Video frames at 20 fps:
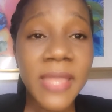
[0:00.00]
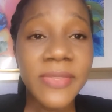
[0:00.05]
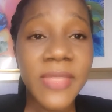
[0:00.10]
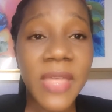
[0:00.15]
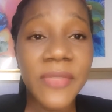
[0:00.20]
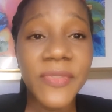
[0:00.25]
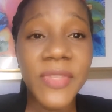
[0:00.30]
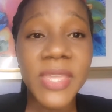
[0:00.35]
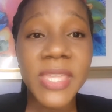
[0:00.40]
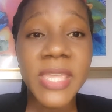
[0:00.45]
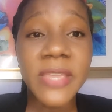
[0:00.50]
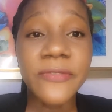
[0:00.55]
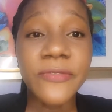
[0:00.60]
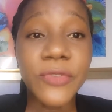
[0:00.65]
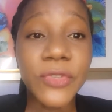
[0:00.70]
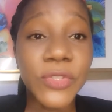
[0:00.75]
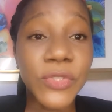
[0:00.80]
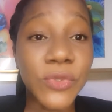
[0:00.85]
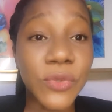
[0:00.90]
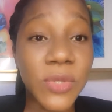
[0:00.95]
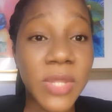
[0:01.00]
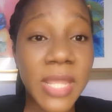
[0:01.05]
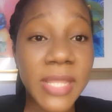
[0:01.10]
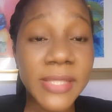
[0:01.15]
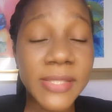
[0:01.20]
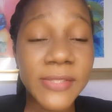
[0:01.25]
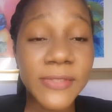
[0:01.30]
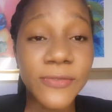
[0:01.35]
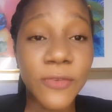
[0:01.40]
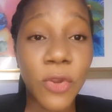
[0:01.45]
that they give to
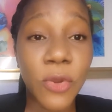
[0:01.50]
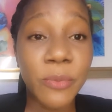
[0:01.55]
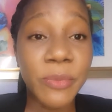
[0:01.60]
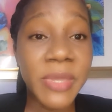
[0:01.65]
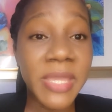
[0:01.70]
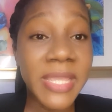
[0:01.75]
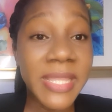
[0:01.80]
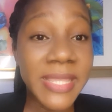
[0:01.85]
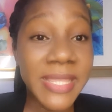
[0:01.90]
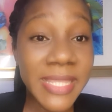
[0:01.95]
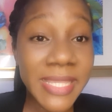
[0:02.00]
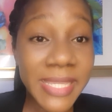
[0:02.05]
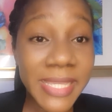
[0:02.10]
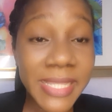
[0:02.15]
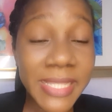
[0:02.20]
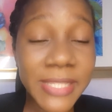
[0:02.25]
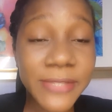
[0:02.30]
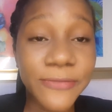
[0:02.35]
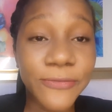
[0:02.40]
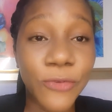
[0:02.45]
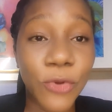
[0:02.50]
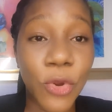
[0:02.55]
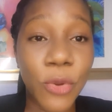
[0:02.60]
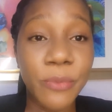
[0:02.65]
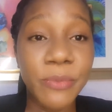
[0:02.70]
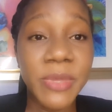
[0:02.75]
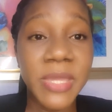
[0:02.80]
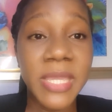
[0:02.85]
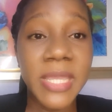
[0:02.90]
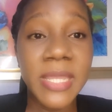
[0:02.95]
students for being neat, for
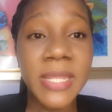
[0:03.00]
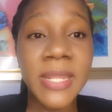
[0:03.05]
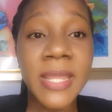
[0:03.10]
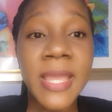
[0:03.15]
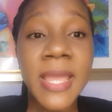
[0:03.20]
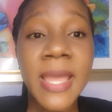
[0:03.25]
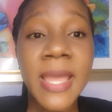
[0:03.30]
being